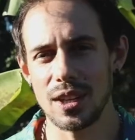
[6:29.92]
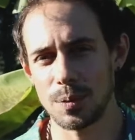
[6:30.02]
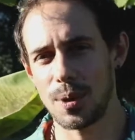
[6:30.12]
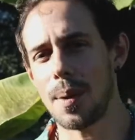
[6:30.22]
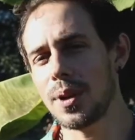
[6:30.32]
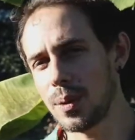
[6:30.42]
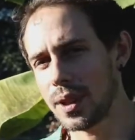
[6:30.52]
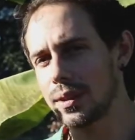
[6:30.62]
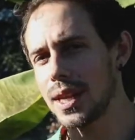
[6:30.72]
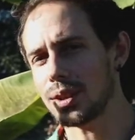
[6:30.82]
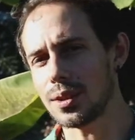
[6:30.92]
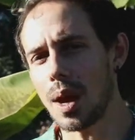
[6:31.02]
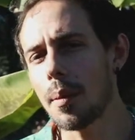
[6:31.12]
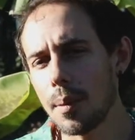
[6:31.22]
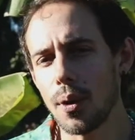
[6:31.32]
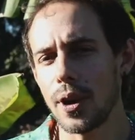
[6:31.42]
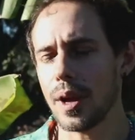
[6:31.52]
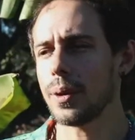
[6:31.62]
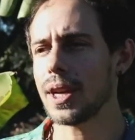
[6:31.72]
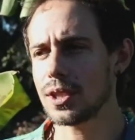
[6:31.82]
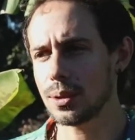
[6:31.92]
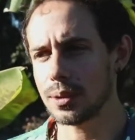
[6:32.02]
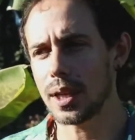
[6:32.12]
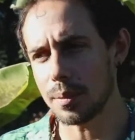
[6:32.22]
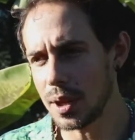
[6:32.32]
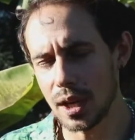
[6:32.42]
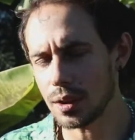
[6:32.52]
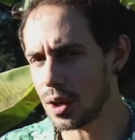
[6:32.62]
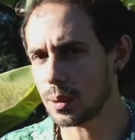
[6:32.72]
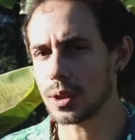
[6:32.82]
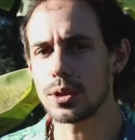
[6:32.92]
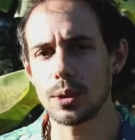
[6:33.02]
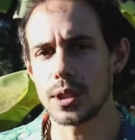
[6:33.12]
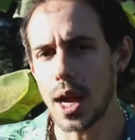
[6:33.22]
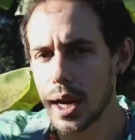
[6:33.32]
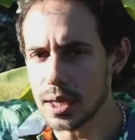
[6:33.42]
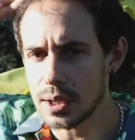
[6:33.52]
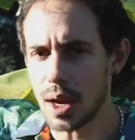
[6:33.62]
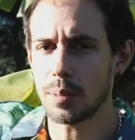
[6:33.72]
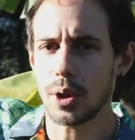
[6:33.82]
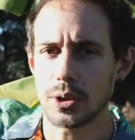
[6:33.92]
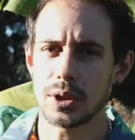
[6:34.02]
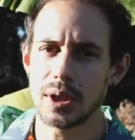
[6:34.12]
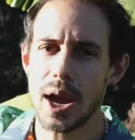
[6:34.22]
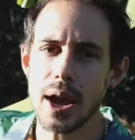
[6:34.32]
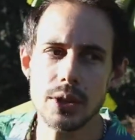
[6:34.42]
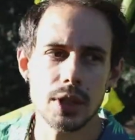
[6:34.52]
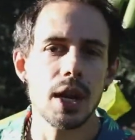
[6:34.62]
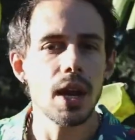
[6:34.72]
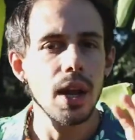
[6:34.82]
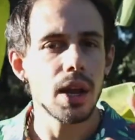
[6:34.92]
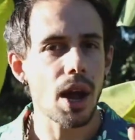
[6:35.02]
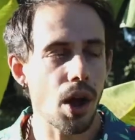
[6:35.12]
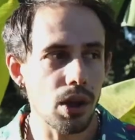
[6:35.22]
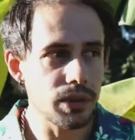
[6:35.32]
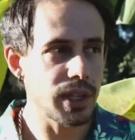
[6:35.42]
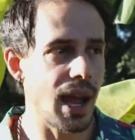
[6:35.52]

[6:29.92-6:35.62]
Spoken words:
on the property, whether that's our double Mahoy that we'll get to in a minute along with the Truly Tinies up closer to the house, all of the